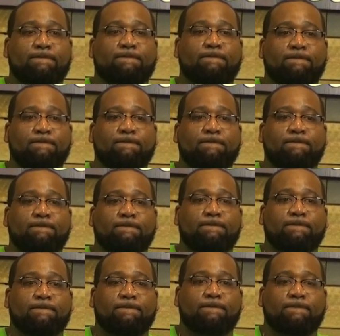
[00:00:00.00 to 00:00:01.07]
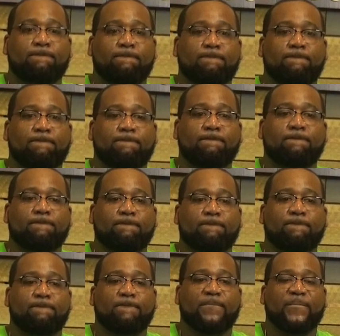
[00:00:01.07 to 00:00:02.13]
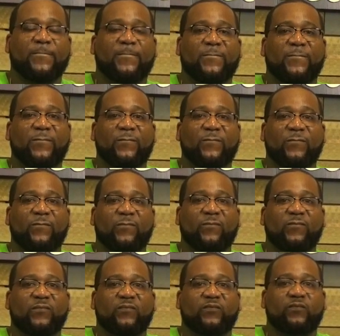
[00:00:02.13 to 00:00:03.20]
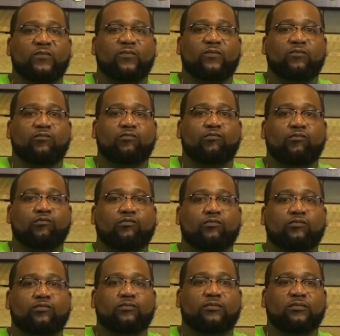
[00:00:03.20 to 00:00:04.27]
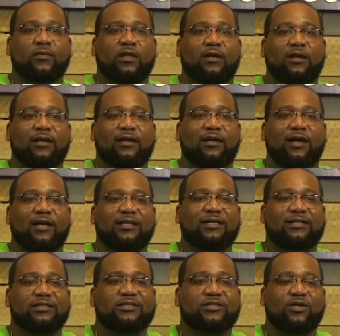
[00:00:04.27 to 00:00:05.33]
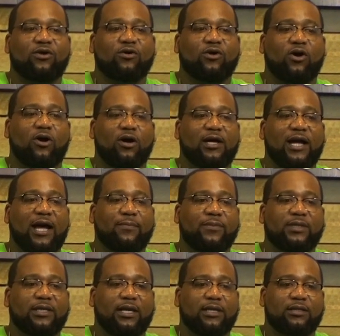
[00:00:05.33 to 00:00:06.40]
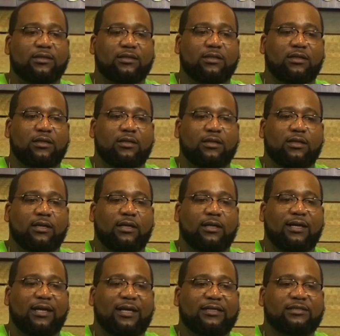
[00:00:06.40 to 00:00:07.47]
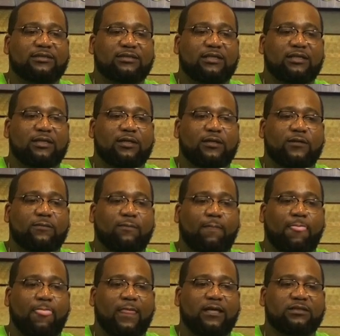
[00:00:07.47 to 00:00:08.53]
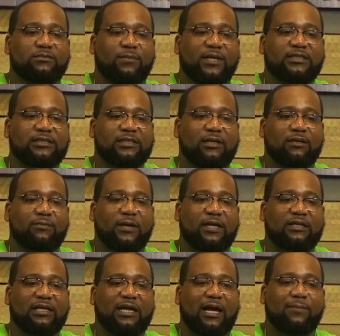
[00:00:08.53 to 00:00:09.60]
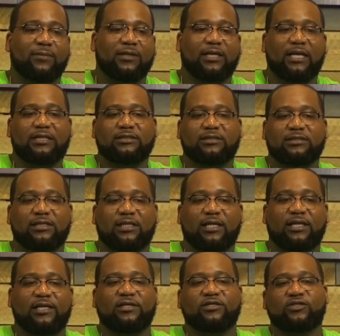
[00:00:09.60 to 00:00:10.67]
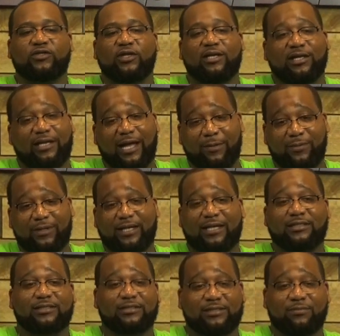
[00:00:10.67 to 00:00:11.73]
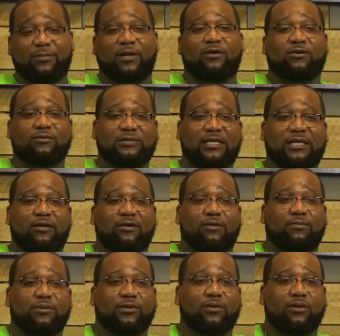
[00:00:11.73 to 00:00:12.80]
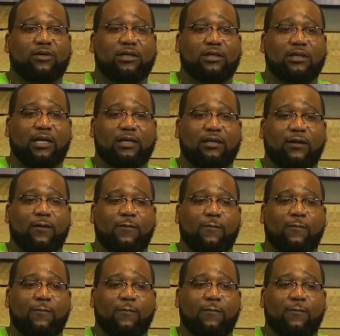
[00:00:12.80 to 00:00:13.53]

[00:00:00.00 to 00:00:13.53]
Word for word: to shoot a video. Mm-hmm. what's what, what what's the song? I did a song called Complicated, and it's uh it's basically about the complications in the industry and the complications in my hometown, Peoria. Like